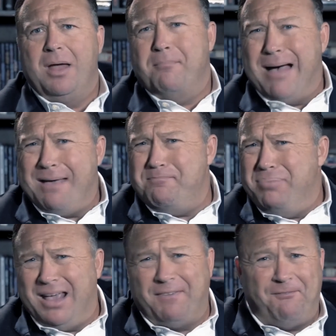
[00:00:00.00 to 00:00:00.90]
My
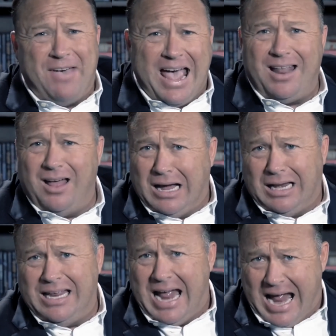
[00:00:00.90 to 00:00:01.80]
big, fat,
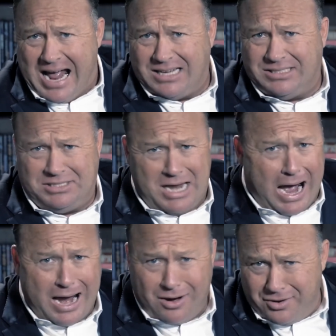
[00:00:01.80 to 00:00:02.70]
ugly ass,
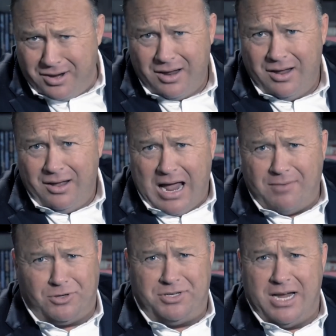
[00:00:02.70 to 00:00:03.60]
tired
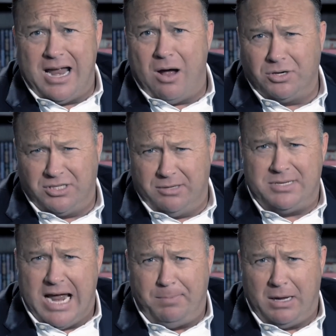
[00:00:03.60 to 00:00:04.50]
after 10 hours of them
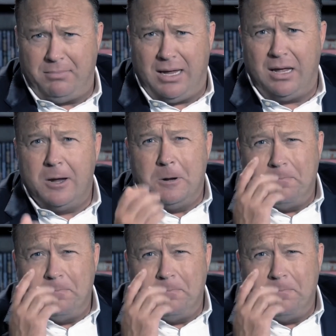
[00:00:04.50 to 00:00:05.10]
taping me.